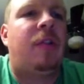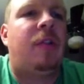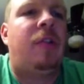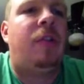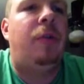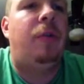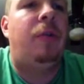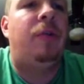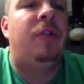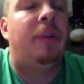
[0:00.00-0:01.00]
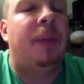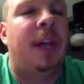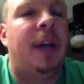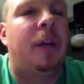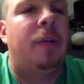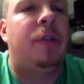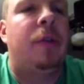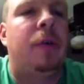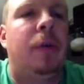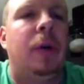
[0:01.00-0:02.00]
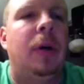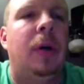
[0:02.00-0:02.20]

to something else, so